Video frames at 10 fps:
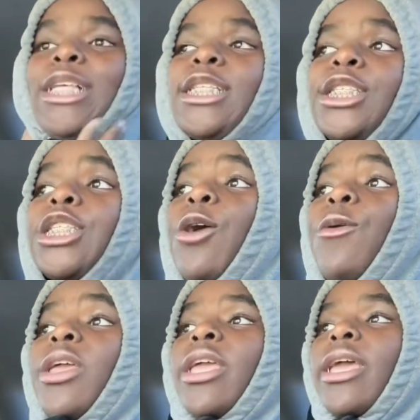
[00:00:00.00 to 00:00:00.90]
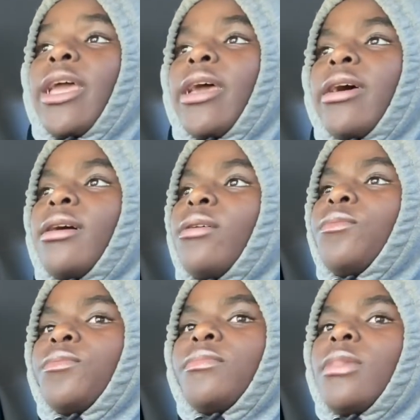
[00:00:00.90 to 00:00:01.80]
So
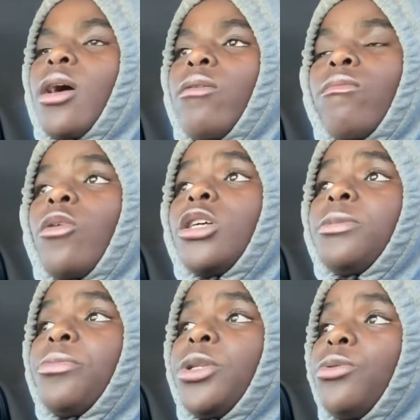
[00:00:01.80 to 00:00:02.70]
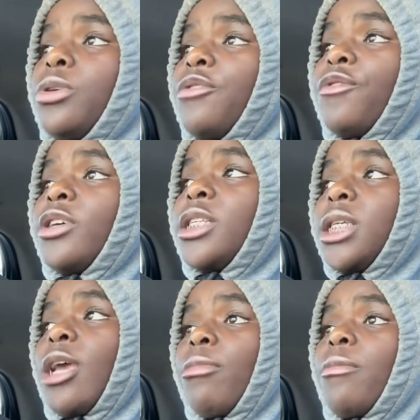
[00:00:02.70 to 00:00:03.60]
yeah. Most people be doing it for a
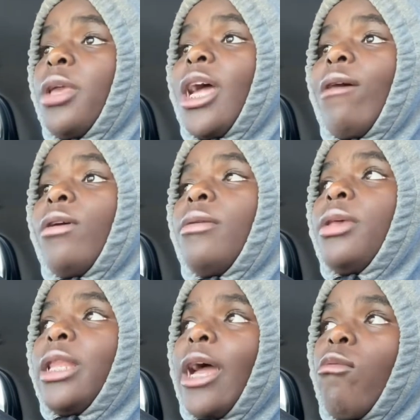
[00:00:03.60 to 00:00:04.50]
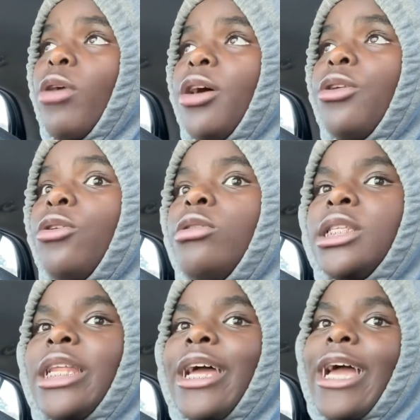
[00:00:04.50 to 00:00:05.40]
check. But me, I want to be like well known.
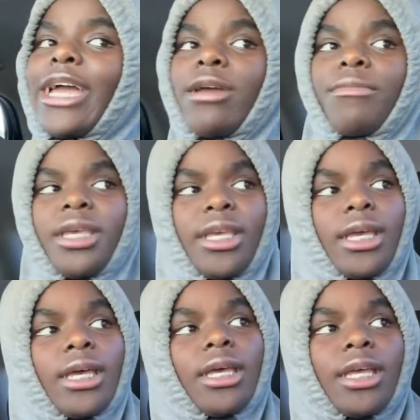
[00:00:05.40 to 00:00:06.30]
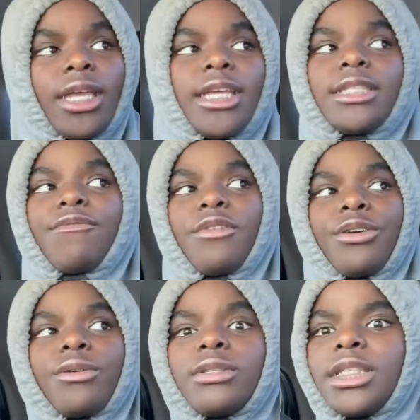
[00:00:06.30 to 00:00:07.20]
So like I can be
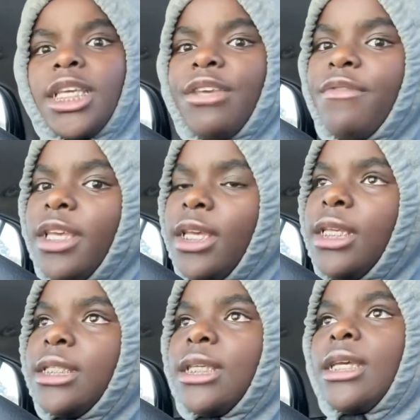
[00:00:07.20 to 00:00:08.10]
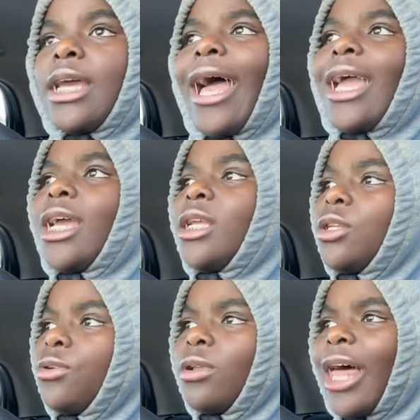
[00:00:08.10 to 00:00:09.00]
interviewed on TVs and I can
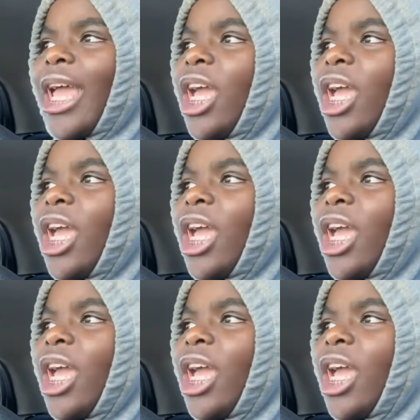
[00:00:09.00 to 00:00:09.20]
do like